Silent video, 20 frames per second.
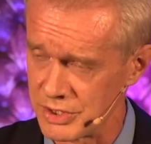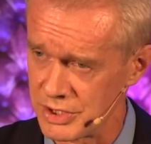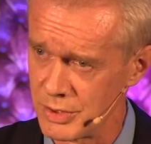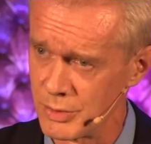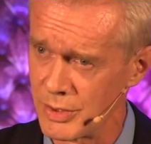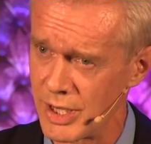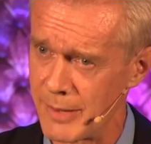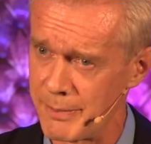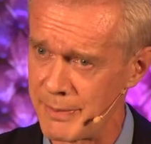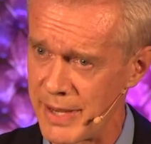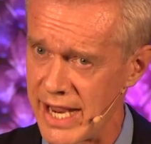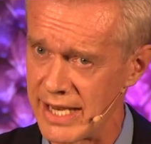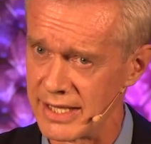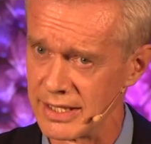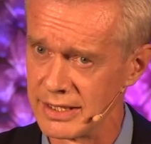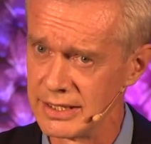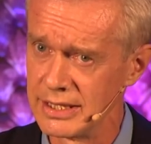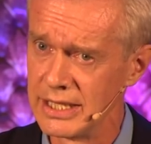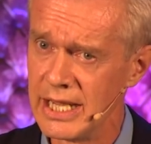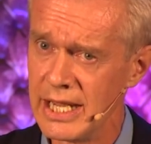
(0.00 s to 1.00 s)
to our
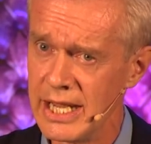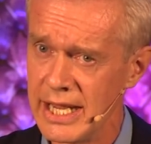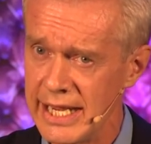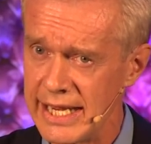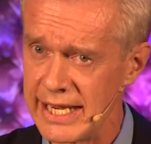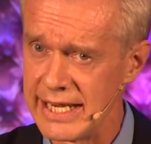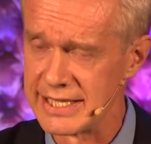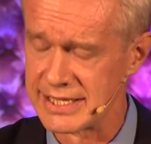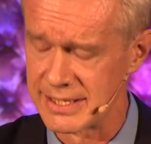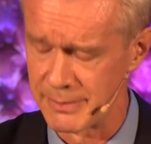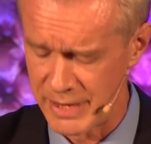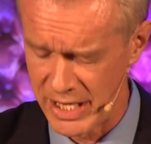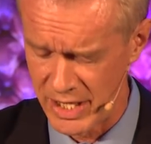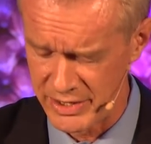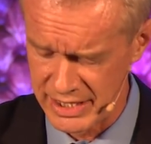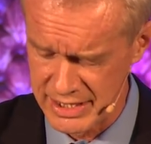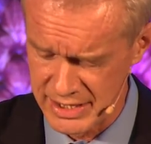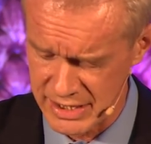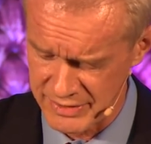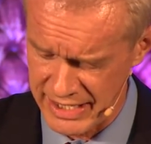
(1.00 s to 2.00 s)
panel. It's
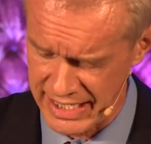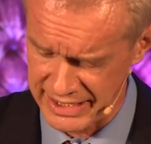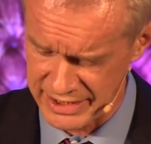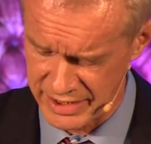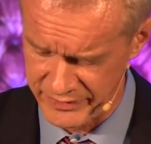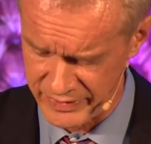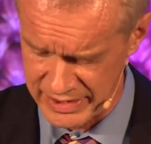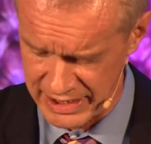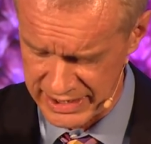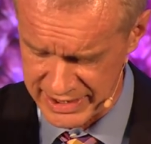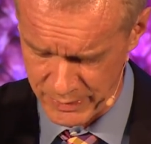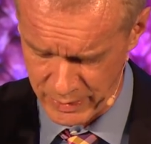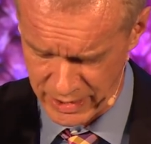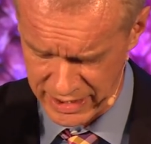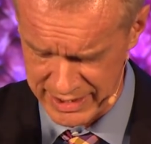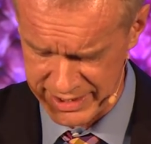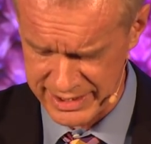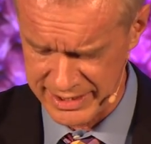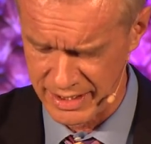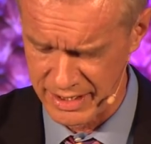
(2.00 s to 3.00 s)
about interactivity. So we're
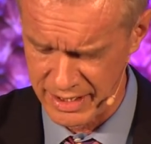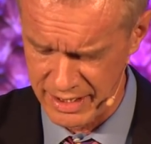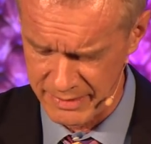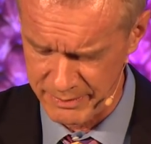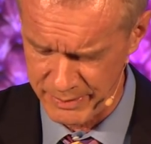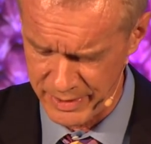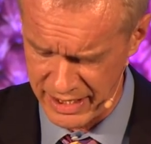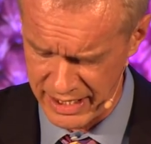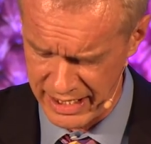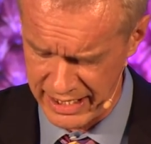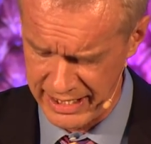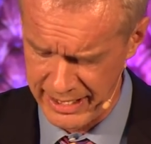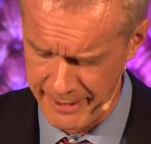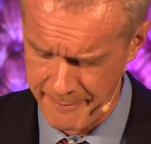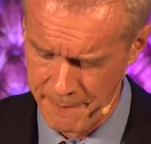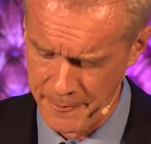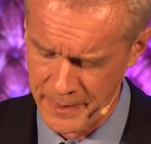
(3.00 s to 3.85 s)
going to start by